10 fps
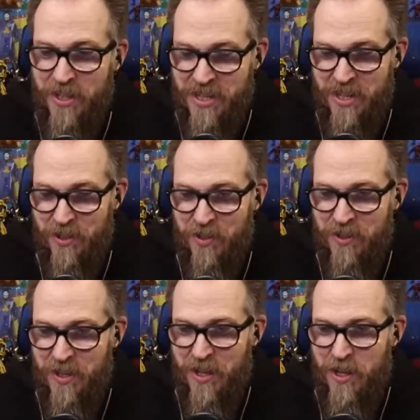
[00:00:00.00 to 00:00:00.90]
the
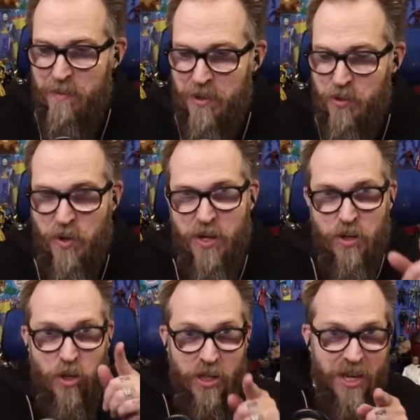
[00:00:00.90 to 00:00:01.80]
needle between
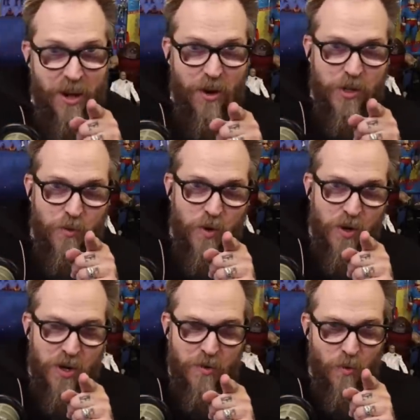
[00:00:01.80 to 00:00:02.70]
good character
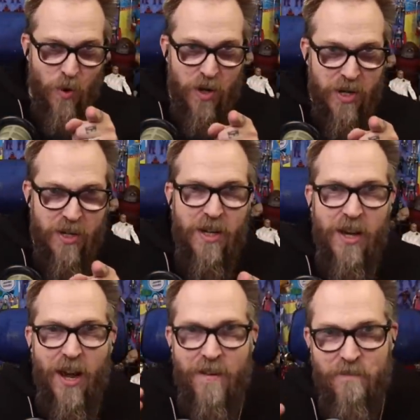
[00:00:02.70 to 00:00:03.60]
work, work
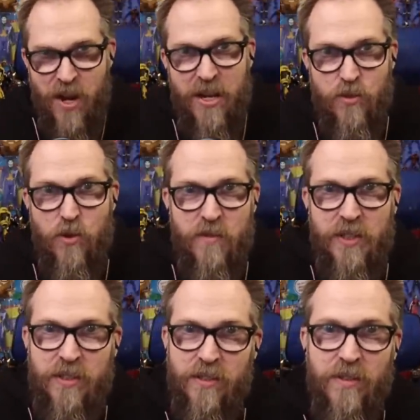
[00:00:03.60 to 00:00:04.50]
and fan
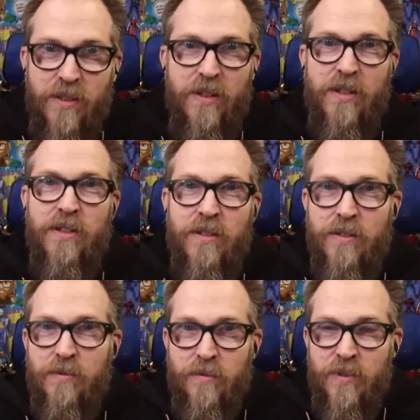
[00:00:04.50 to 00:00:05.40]
service
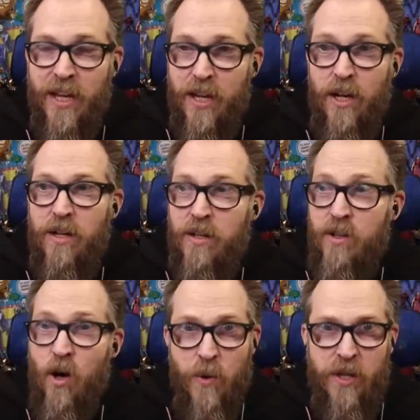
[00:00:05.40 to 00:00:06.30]
like
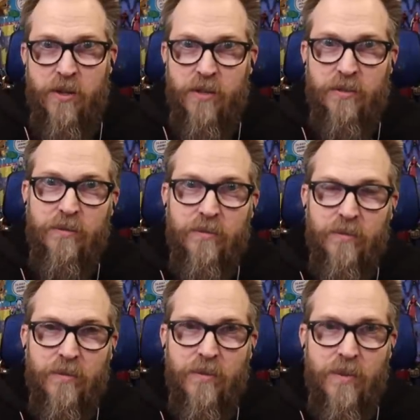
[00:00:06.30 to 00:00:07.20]
no other.
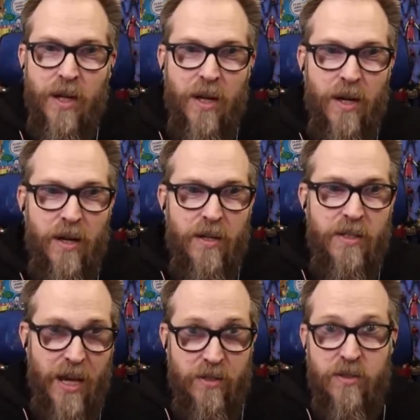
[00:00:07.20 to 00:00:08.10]
Uh,
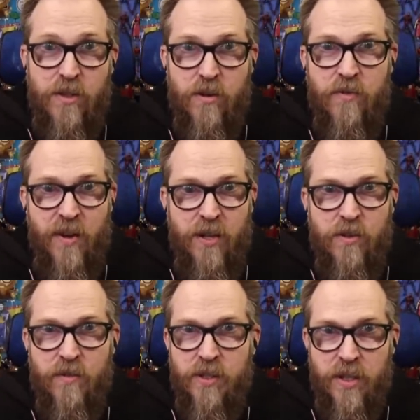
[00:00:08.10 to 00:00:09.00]
yes, there's fan
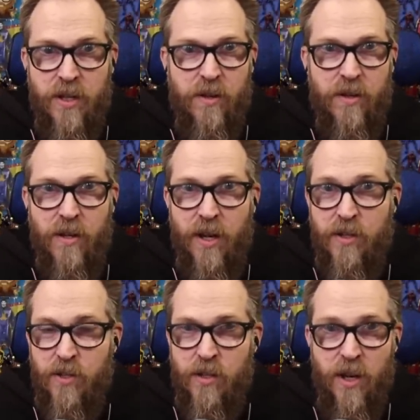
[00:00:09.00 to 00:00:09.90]
service in here.
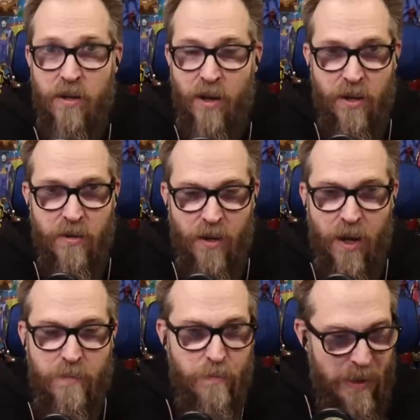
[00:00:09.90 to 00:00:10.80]
I and and
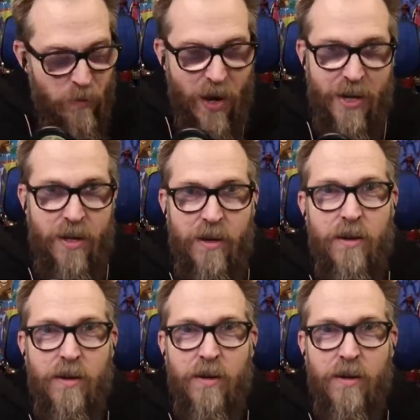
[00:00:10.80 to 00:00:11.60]
and be ready